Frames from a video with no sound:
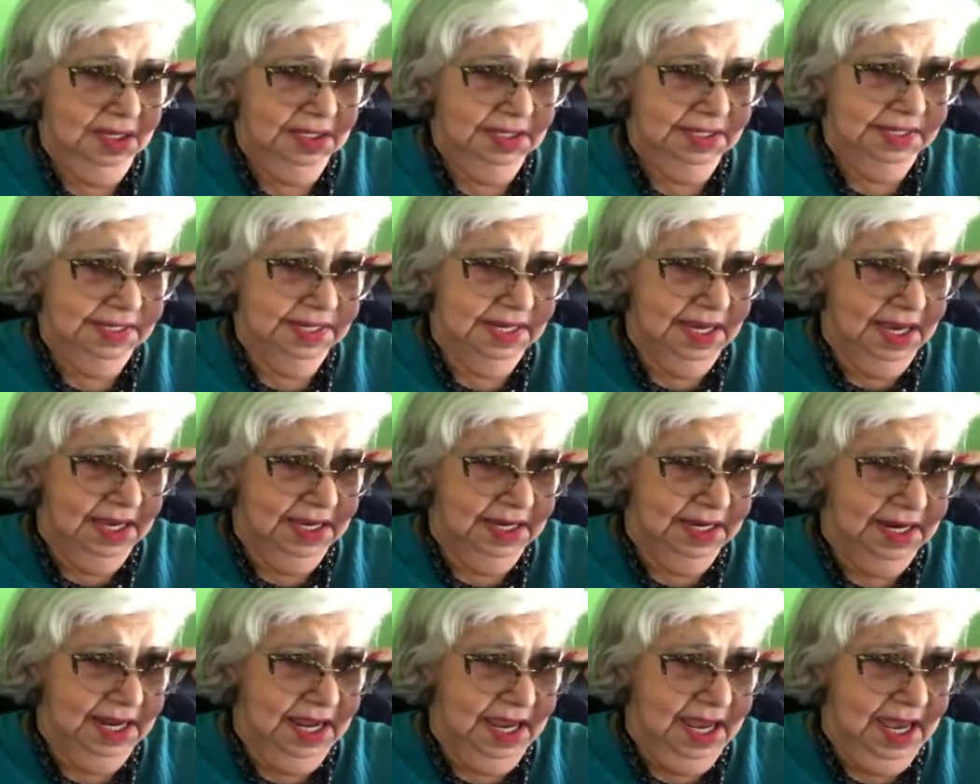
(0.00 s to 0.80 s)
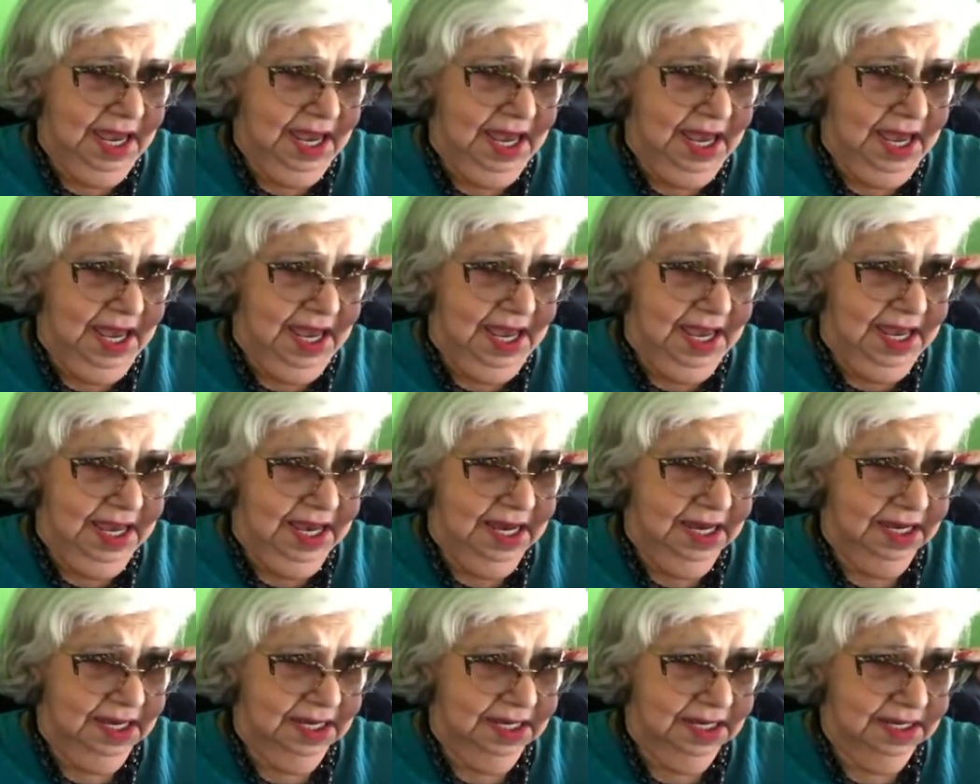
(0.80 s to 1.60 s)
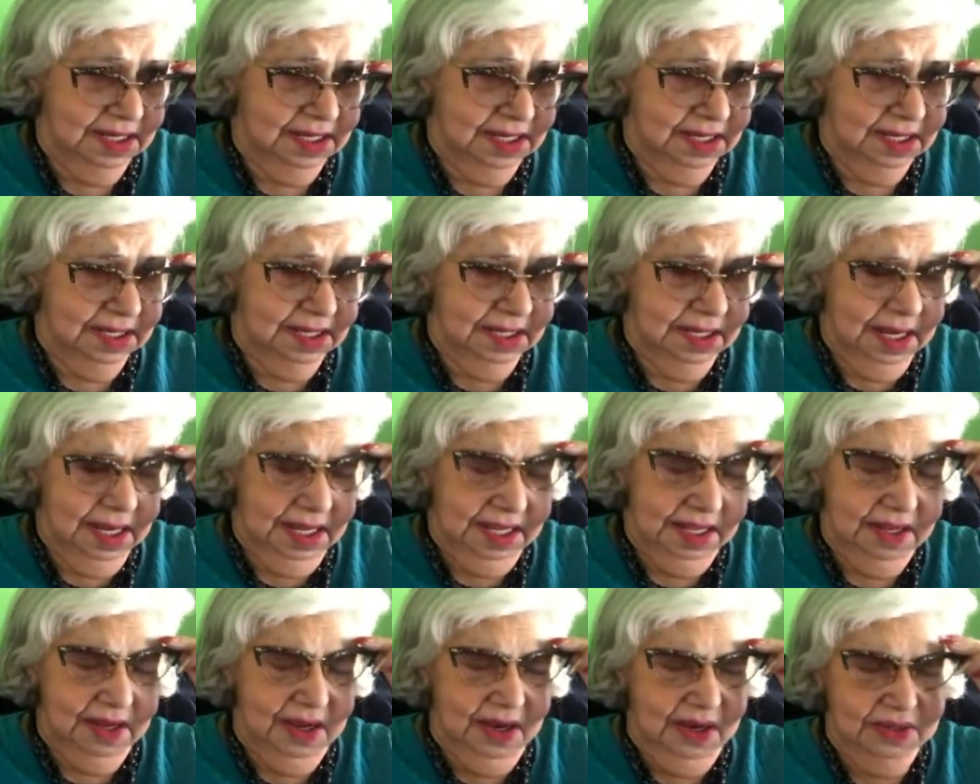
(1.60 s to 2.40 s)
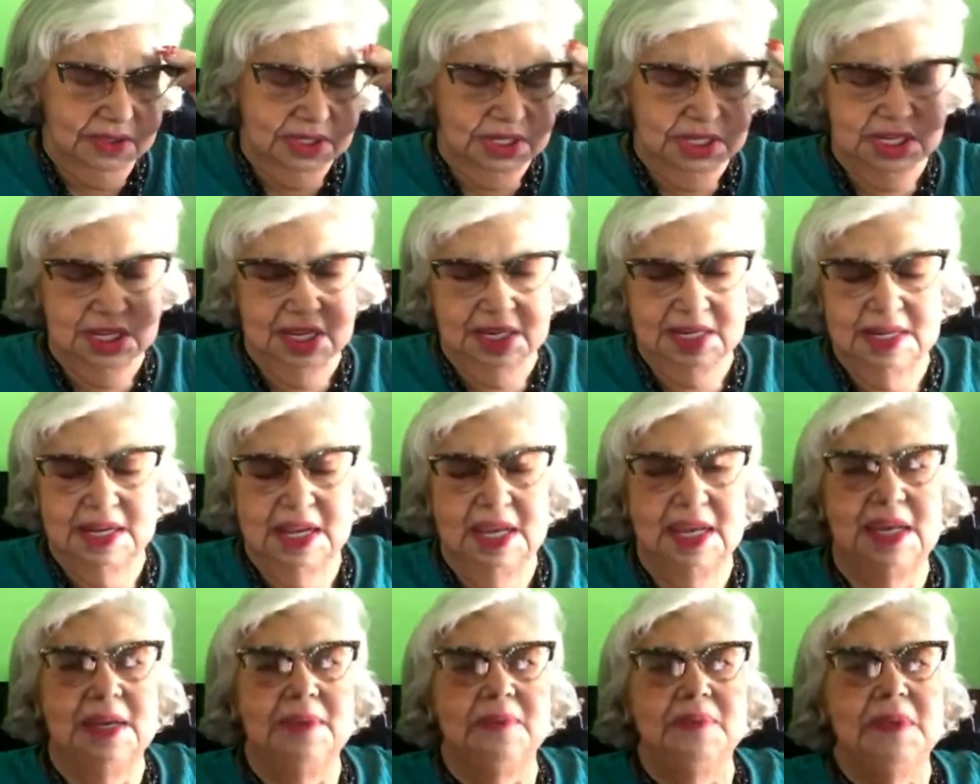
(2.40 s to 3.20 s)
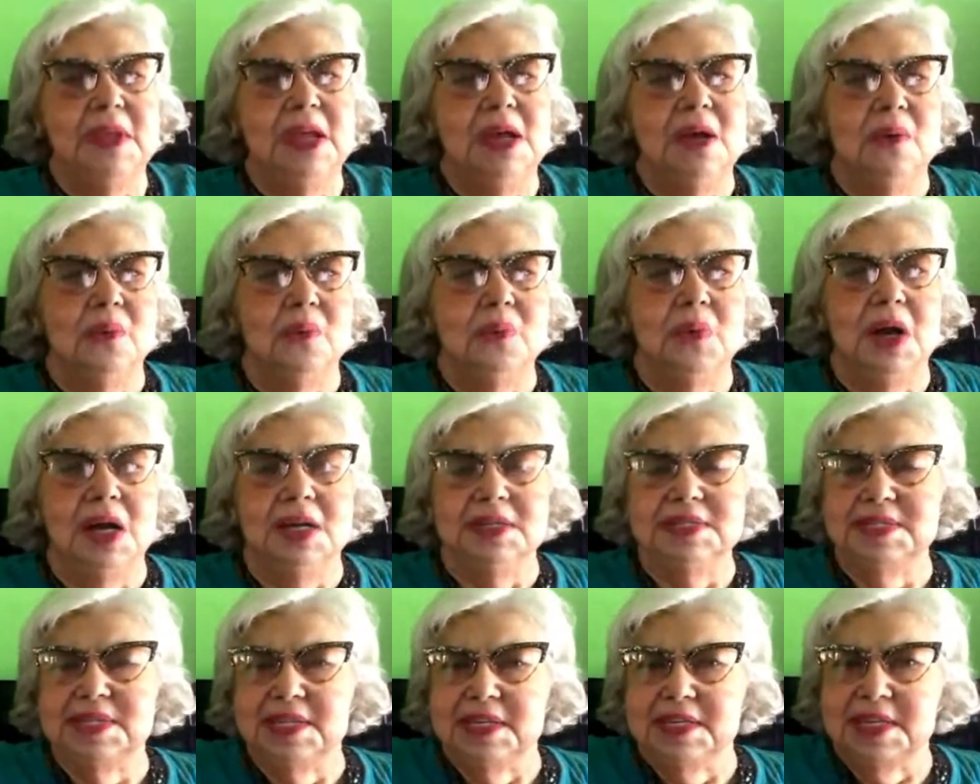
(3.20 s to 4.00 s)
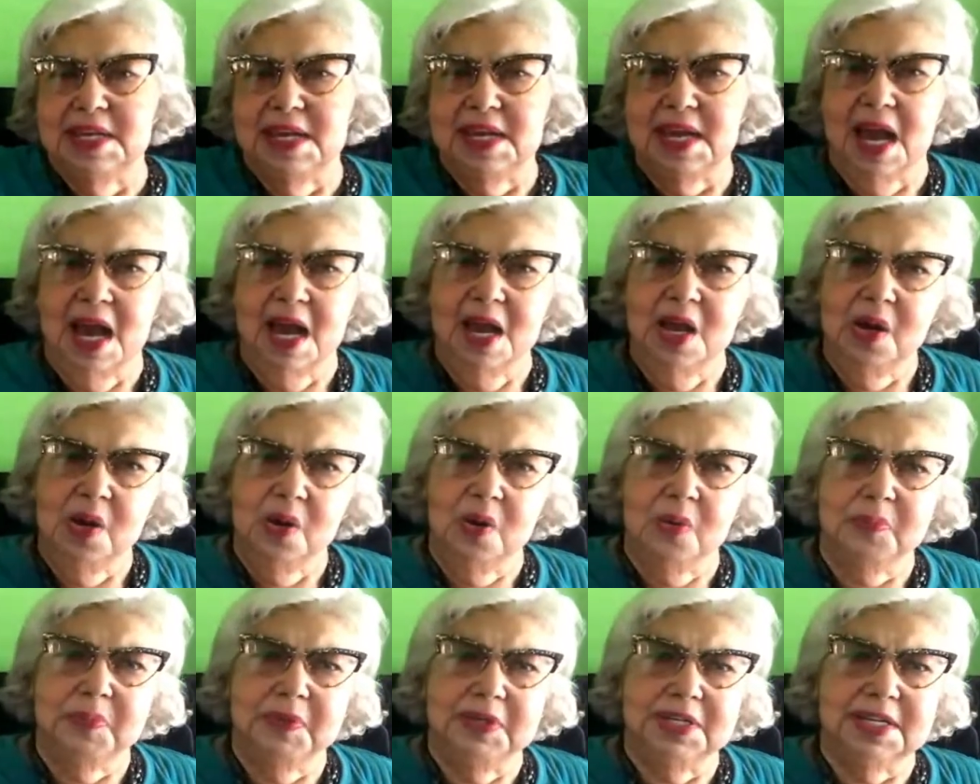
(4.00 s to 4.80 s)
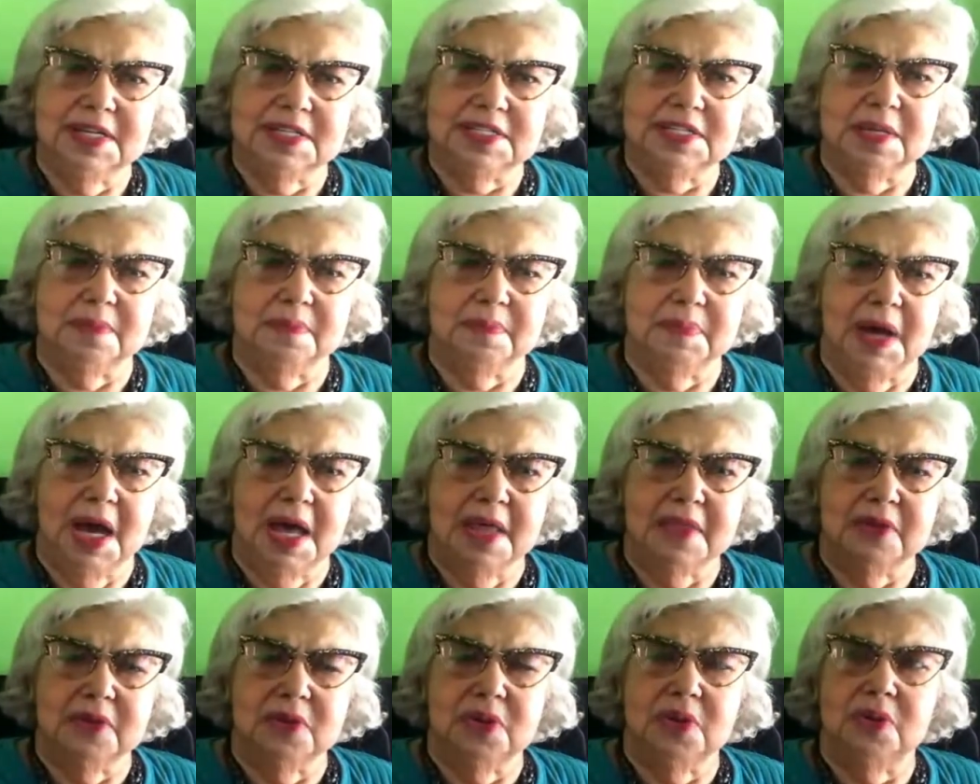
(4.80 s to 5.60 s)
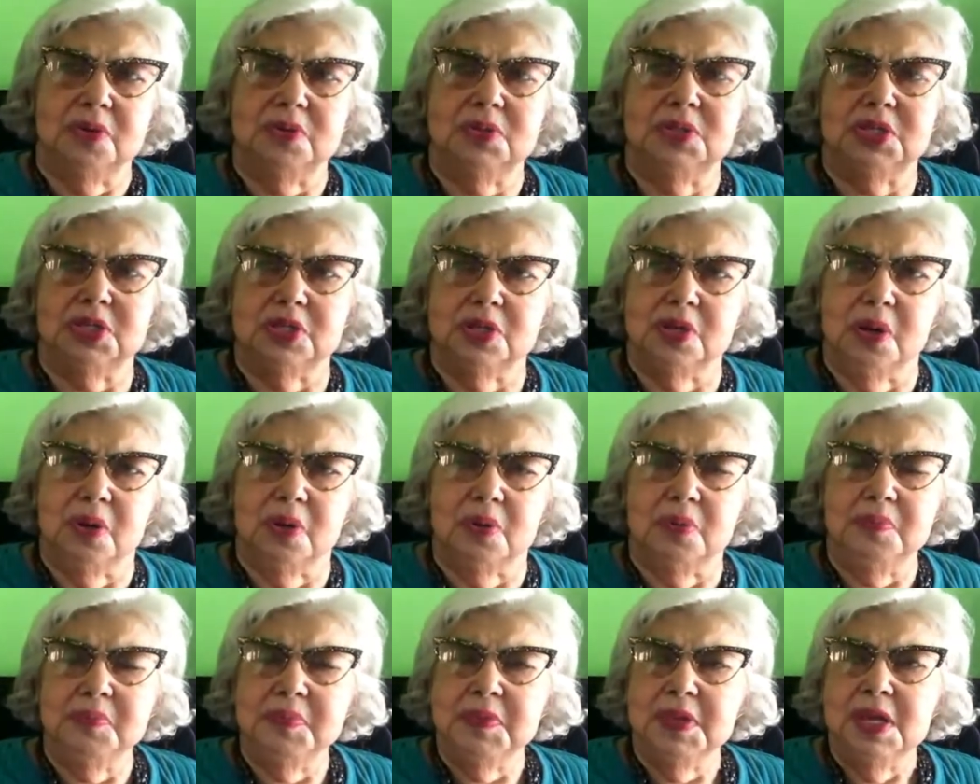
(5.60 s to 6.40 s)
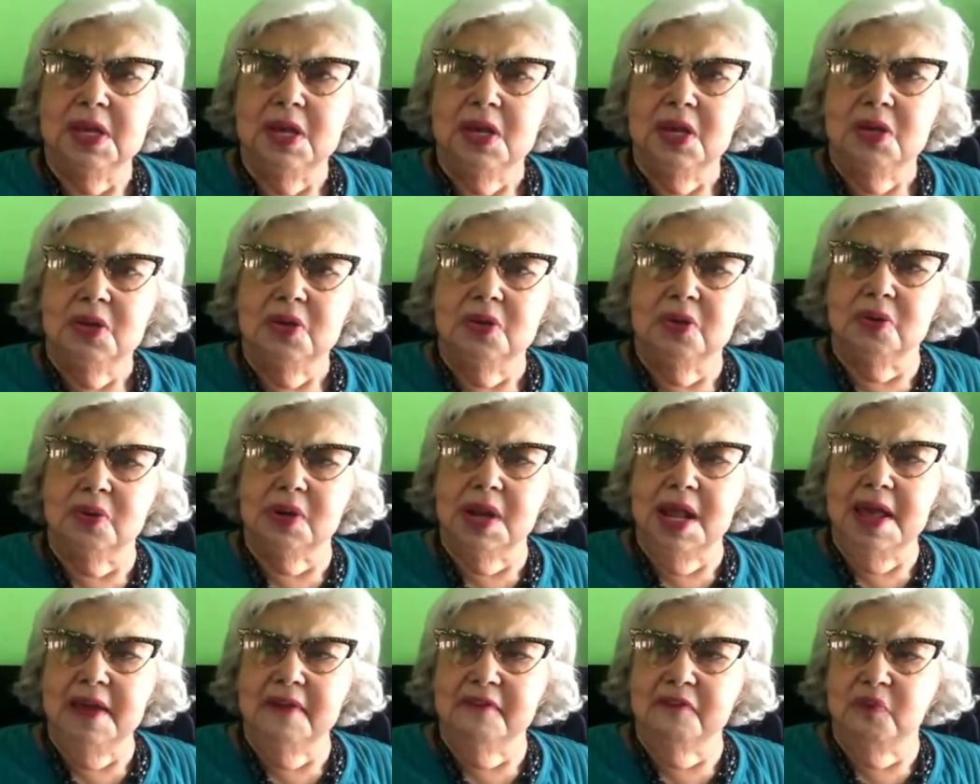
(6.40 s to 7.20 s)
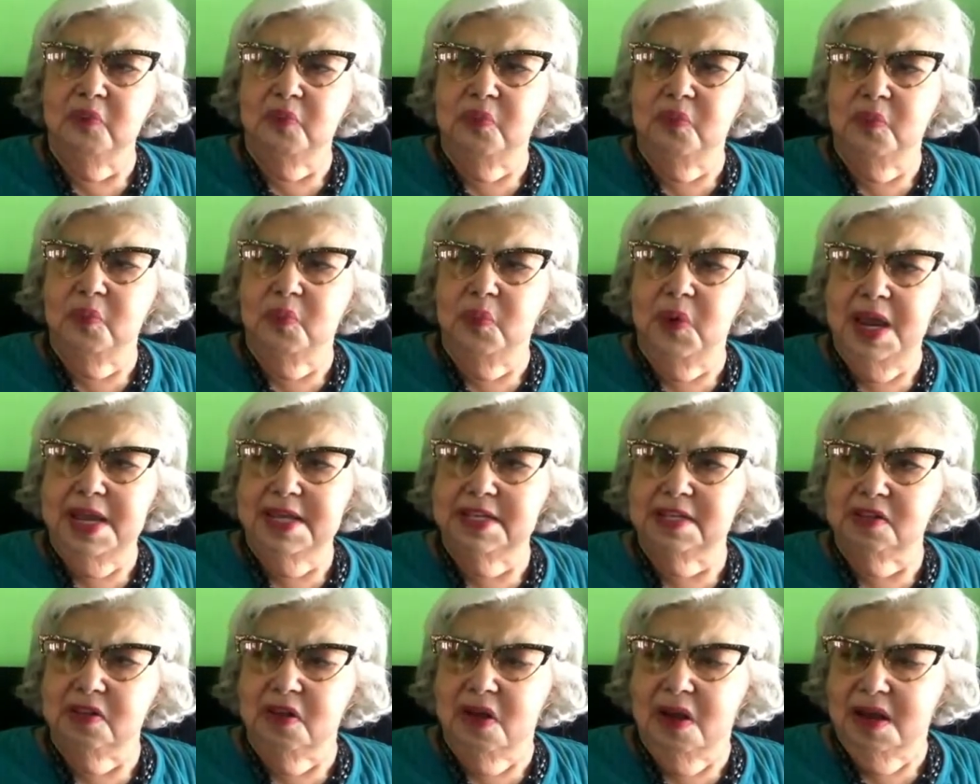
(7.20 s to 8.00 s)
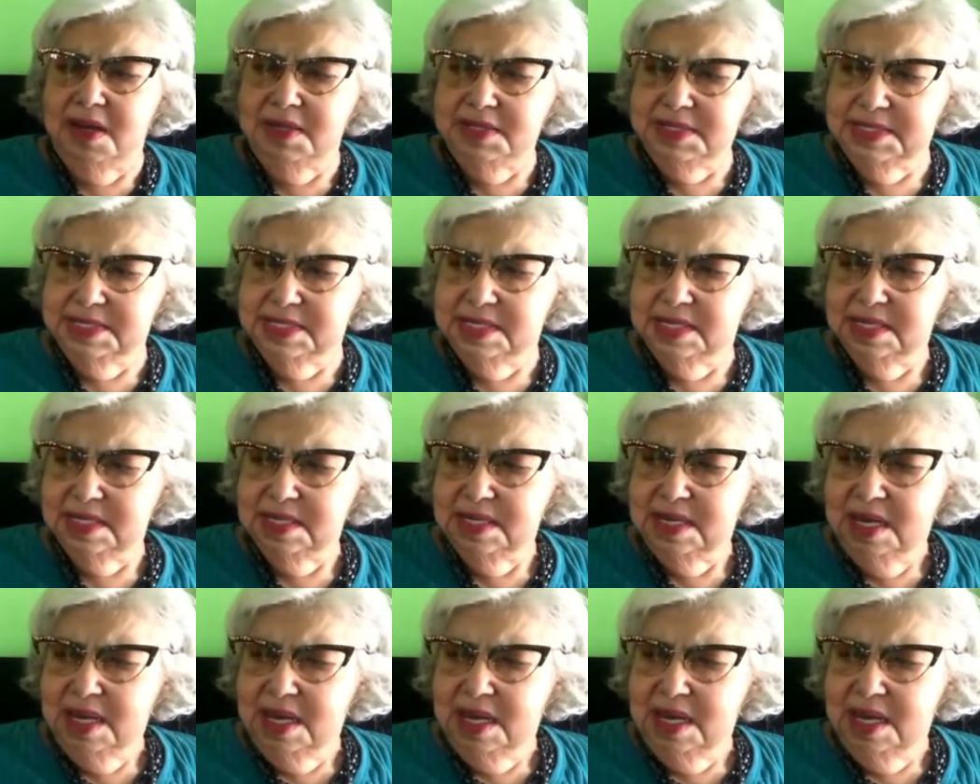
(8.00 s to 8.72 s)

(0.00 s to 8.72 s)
Cindy! Hello, Cindy. Well, Cindy, I hope it doesn't bother you to know you're going to have weight loss.